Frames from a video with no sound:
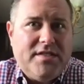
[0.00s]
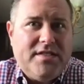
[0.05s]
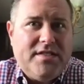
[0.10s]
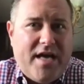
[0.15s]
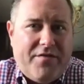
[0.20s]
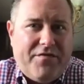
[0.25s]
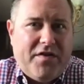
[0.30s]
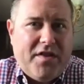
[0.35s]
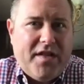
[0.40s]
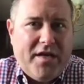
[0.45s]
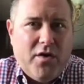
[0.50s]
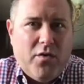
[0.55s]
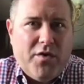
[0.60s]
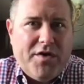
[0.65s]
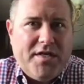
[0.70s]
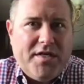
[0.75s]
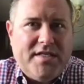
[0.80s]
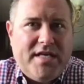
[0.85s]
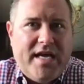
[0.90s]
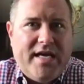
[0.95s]
definitely going
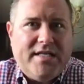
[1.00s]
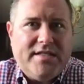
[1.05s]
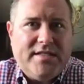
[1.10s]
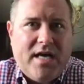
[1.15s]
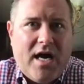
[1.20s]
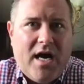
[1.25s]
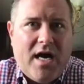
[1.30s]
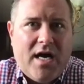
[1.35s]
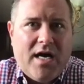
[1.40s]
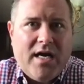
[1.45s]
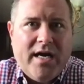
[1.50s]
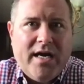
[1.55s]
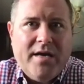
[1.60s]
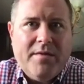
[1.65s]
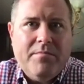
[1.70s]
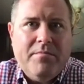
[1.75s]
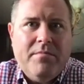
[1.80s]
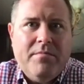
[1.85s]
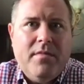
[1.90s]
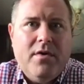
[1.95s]
to take
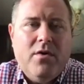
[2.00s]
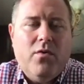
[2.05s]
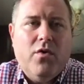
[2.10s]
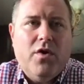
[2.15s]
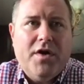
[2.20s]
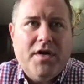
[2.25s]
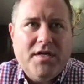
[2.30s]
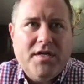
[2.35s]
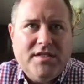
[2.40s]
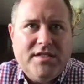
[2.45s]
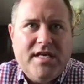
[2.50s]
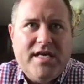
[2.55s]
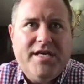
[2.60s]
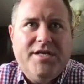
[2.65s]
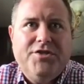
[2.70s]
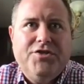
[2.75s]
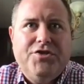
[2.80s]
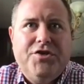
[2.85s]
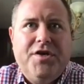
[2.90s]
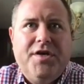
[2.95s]
time,
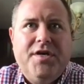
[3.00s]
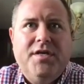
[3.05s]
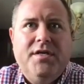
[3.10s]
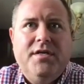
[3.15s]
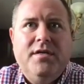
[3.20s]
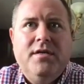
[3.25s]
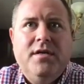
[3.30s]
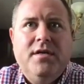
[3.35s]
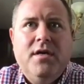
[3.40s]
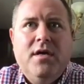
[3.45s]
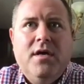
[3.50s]
organization,